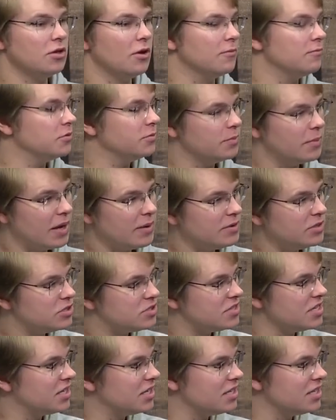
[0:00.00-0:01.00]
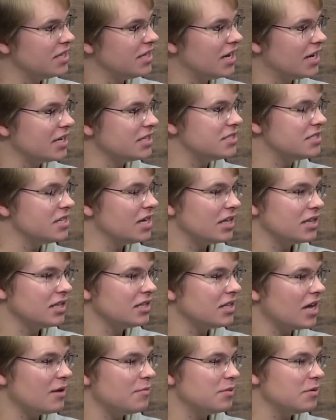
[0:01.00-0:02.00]
maybe sneak into the NIT. I
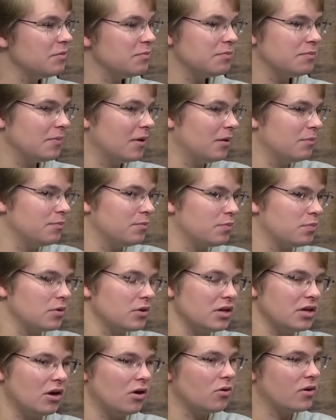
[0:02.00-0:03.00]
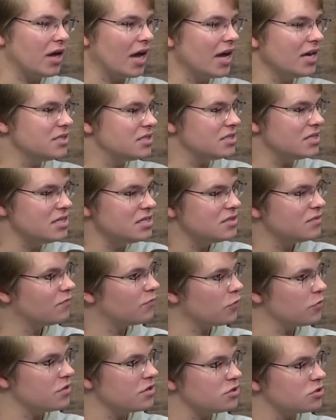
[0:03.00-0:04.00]
think that'd be a pretty okay season
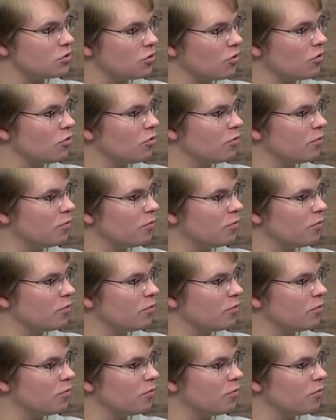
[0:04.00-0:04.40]
for this group.